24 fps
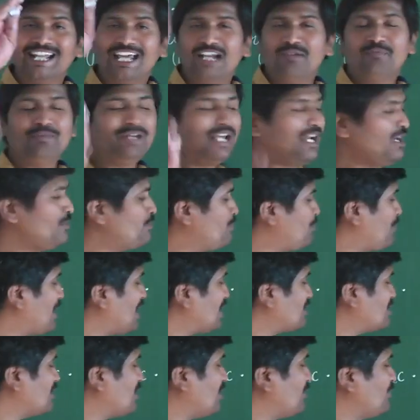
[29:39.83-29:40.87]
terminal
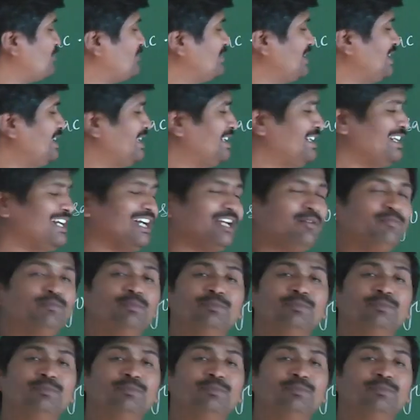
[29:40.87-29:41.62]
part of the